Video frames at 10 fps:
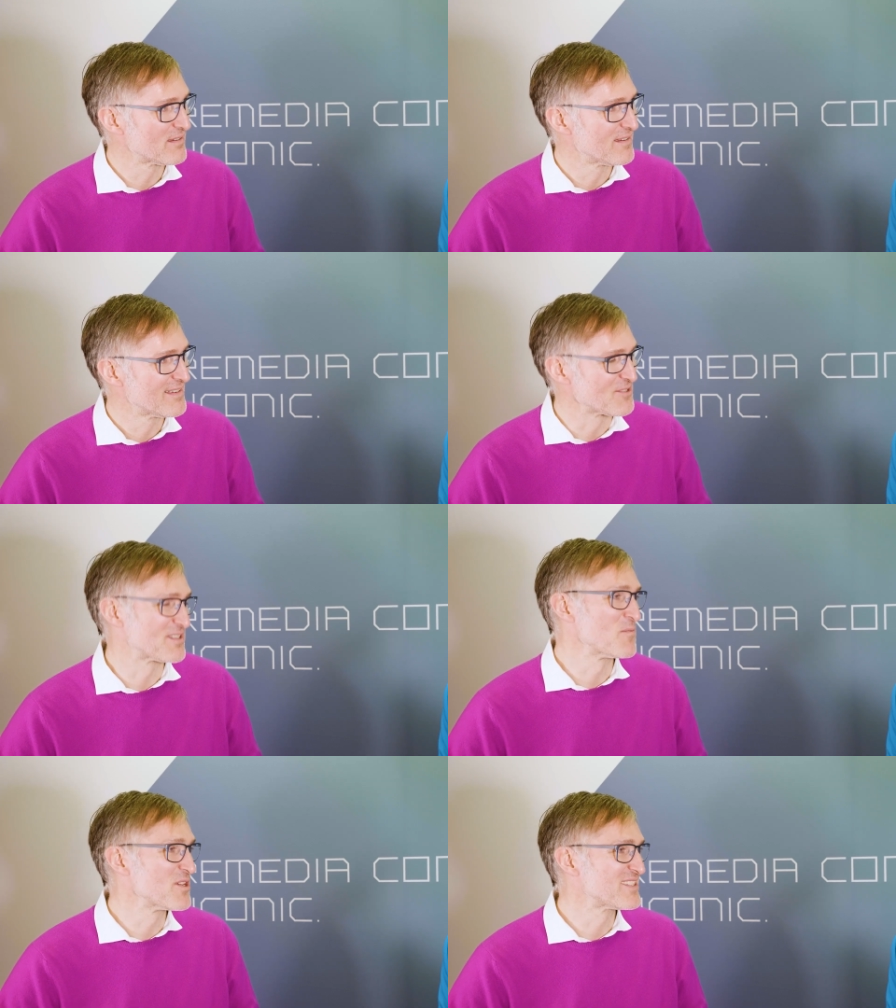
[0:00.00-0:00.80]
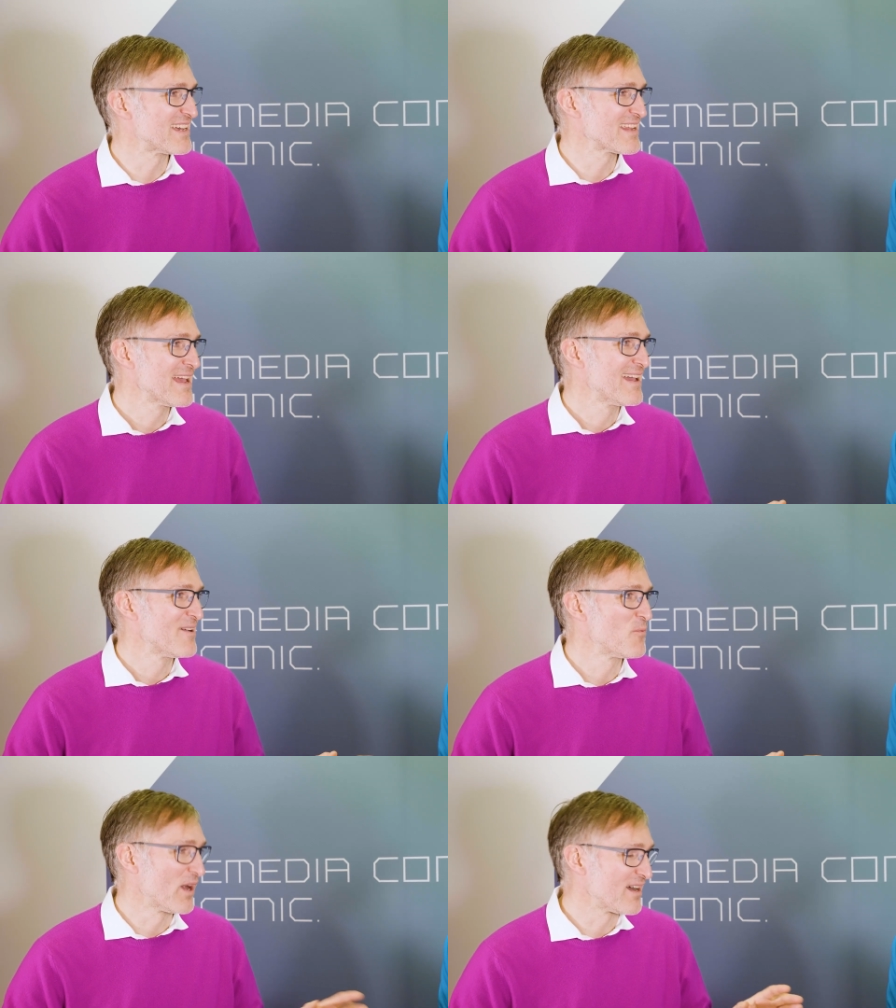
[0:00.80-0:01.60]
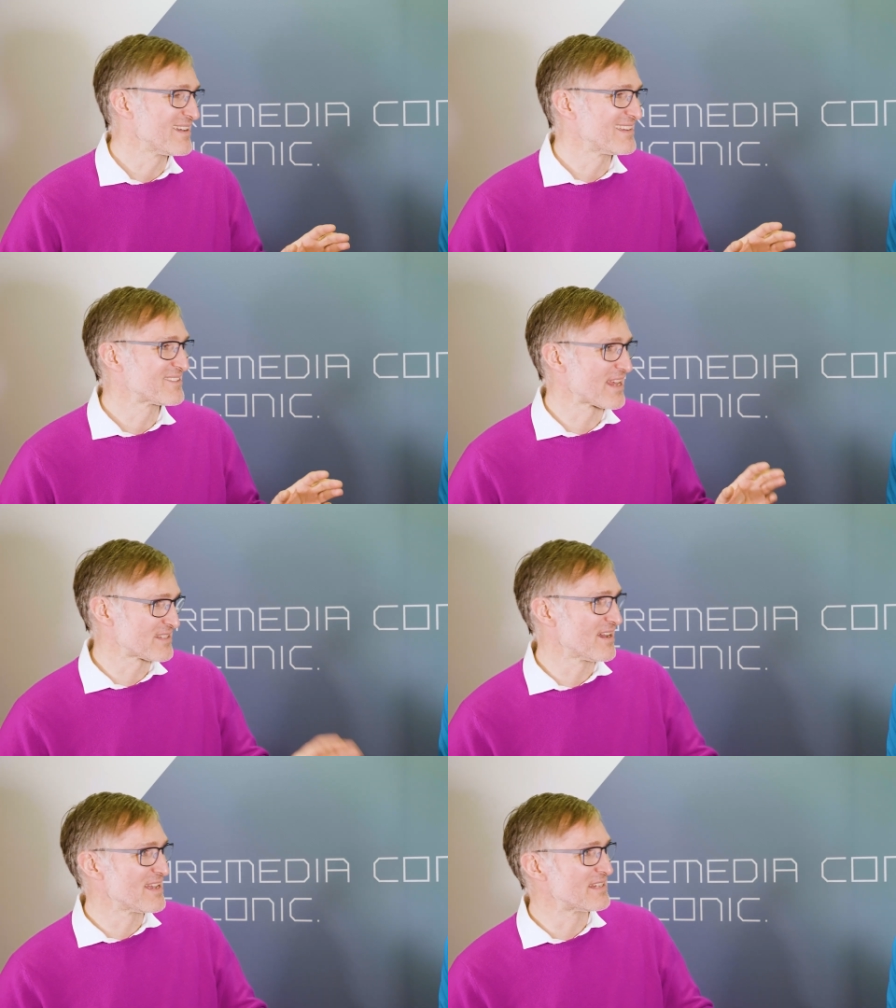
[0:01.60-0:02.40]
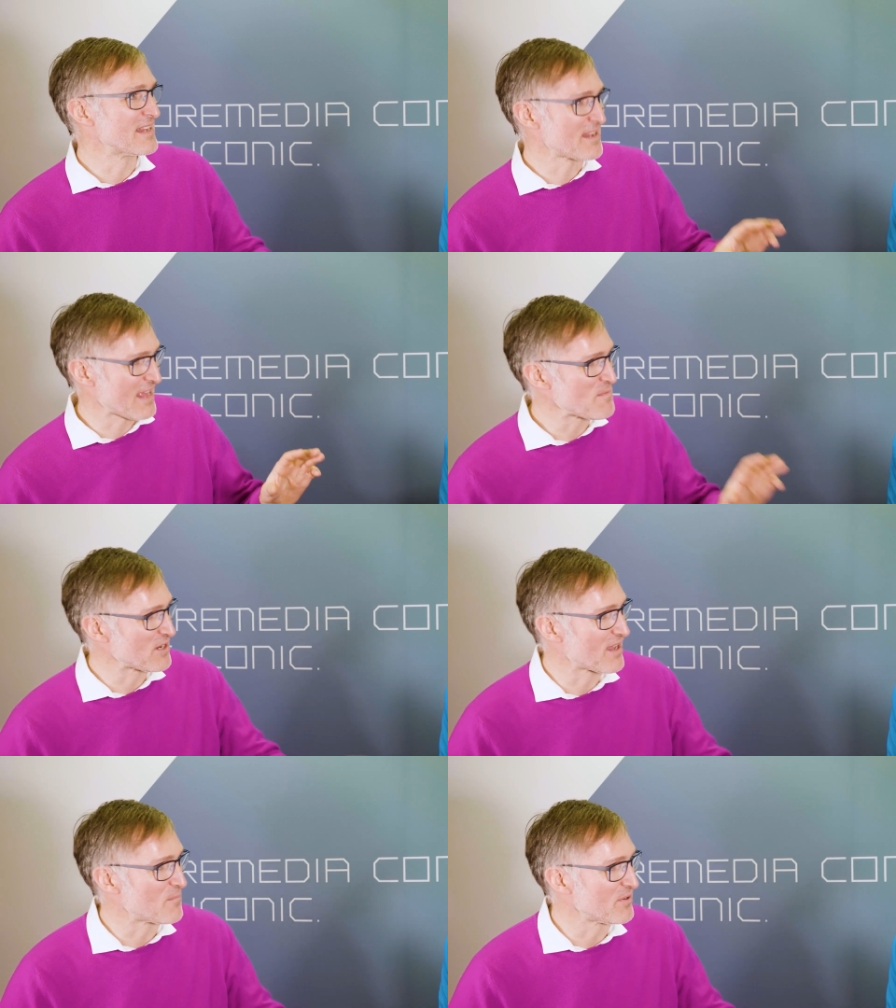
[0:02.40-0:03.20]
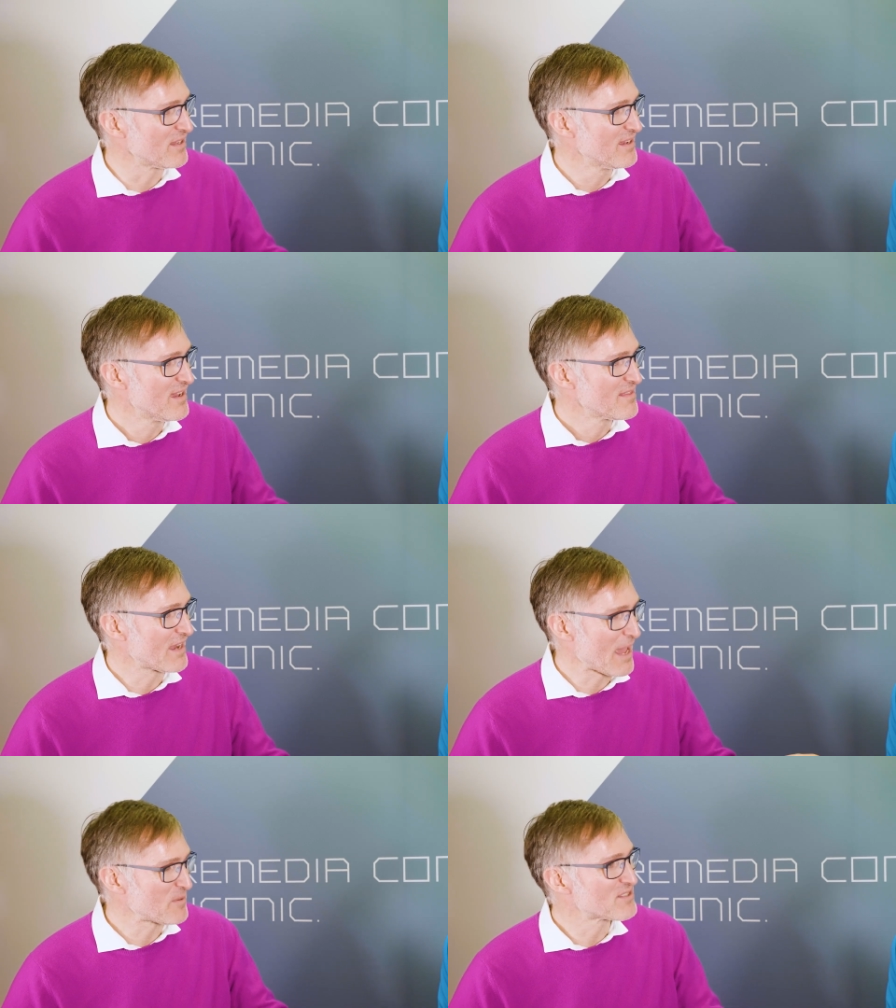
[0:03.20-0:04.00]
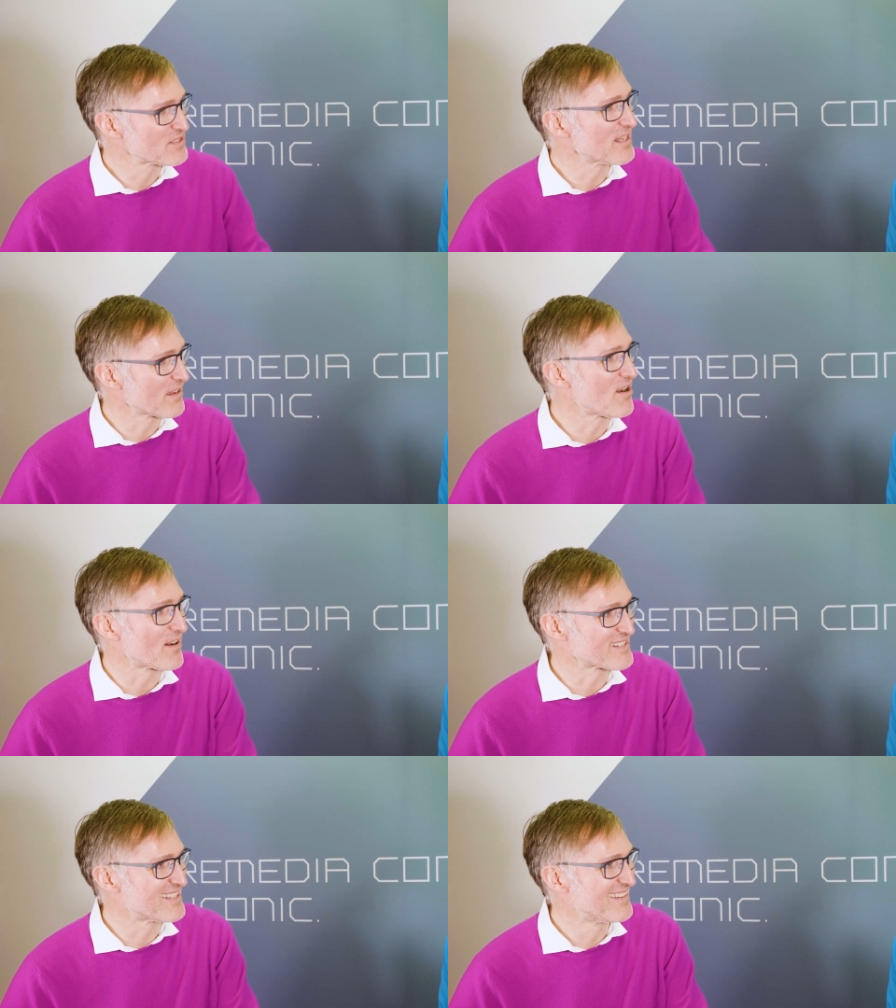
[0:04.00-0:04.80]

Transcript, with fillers: Yeah. So someone said, well, Tesla is an entertainment company yeah. that happens to sell cars.